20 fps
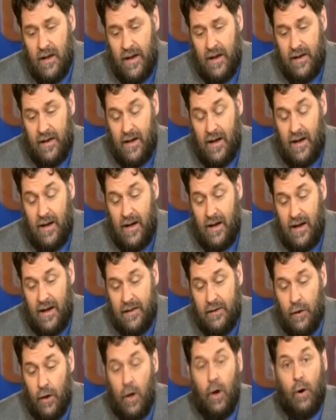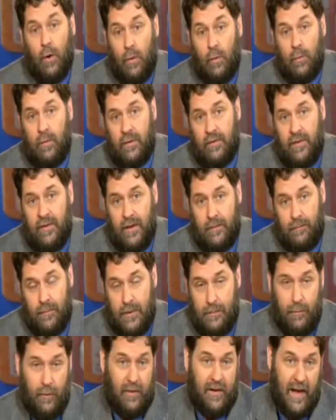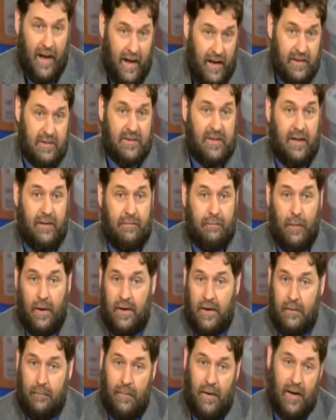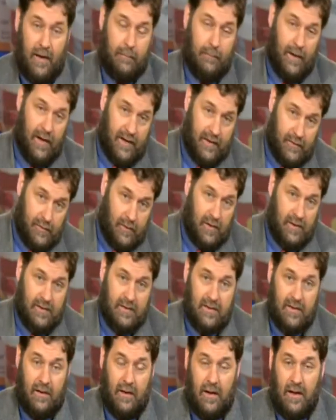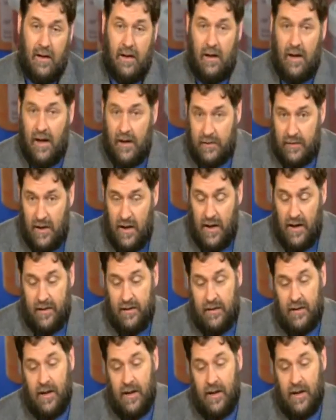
And I know that people can save money by buying drugs online,